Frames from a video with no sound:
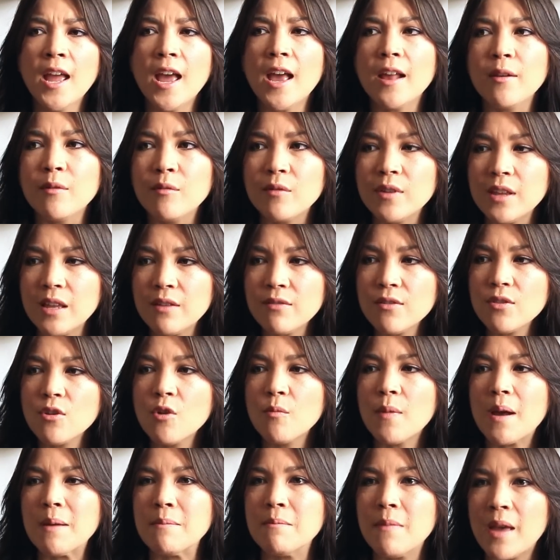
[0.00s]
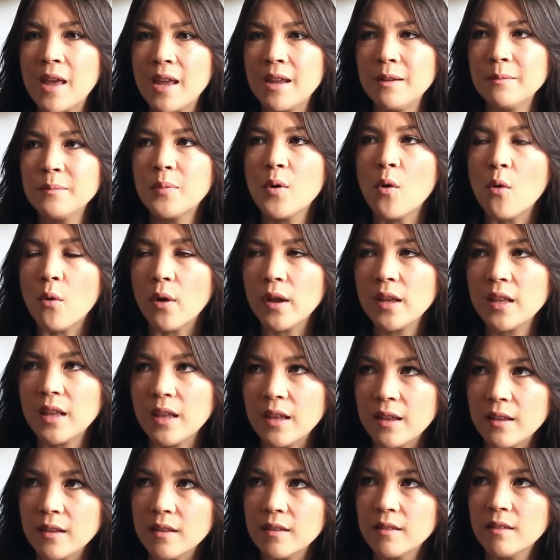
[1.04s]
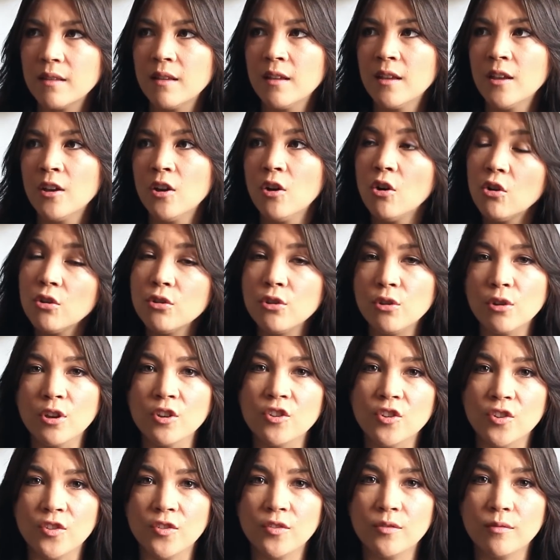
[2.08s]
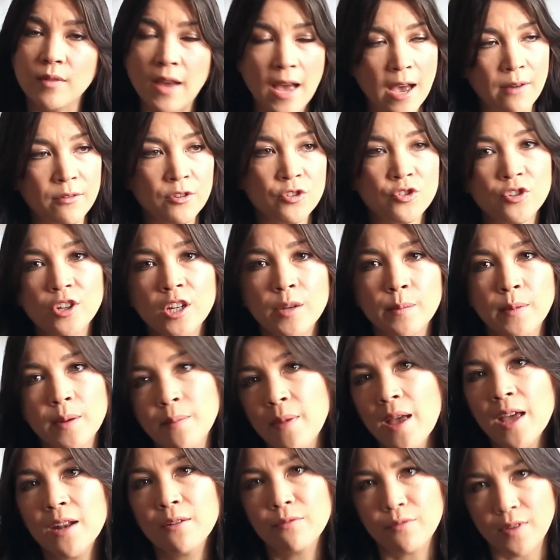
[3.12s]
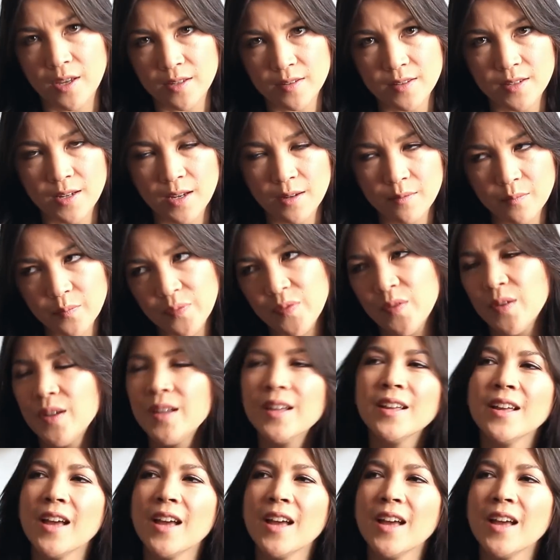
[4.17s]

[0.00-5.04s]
And even though my main point is, oh, you could just have a dream and manifest it.